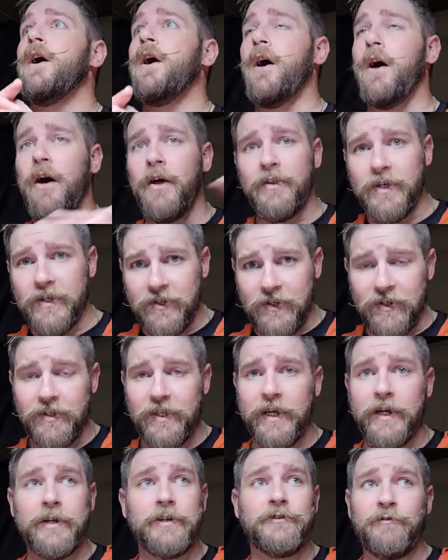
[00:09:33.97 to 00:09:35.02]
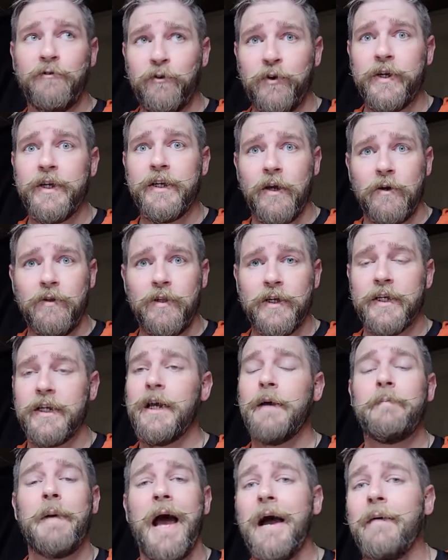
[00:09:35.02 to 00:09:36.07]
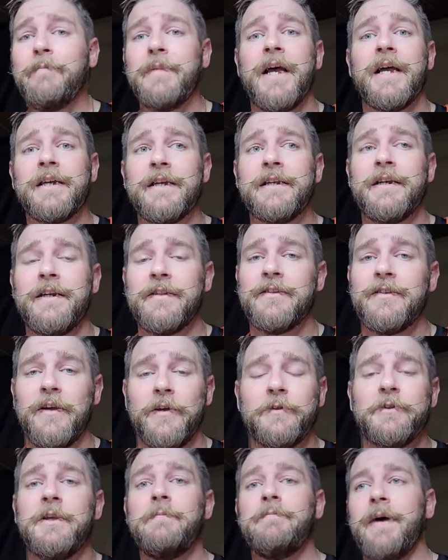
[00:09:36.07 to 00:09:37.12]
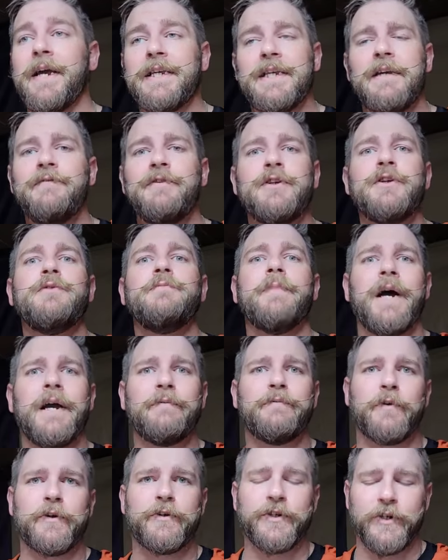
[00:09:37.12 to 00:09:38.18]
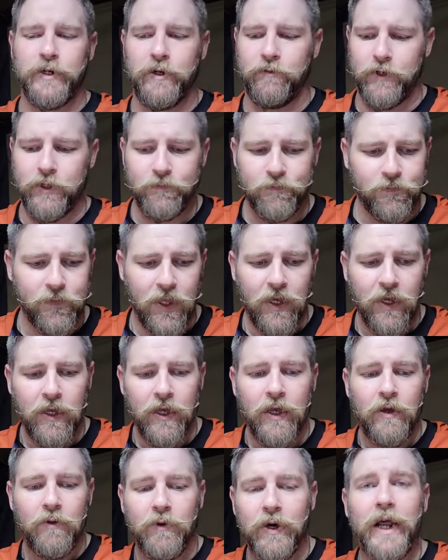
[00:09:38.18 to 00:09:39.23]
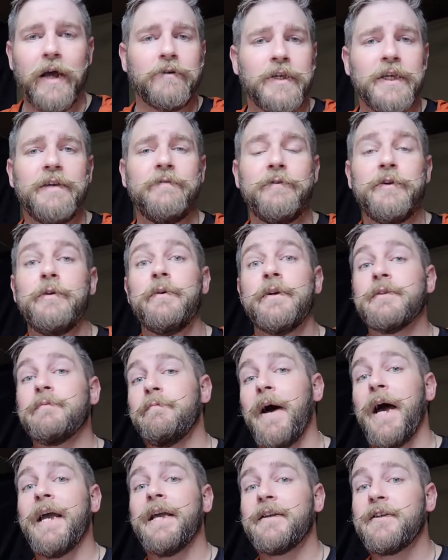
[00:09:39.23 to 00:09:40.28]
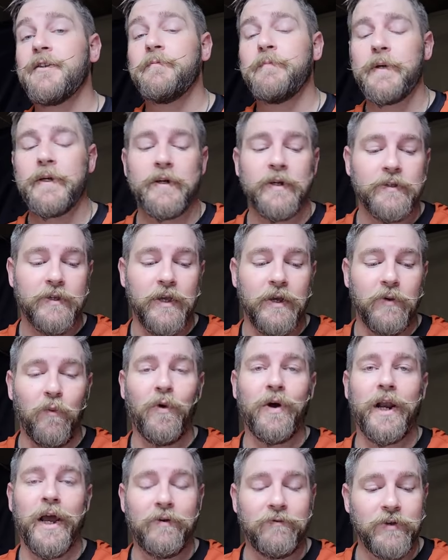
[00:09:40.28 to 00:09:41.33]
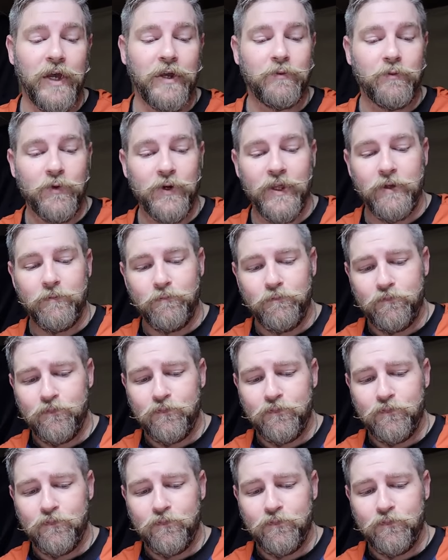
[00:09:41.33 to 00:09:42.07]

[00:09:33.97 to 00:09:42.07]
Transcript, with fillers: All this is there. It's free. Go look it up. I'm not going to insult them by giving you my version of it. What I'll give you is my experience and what I've done with it.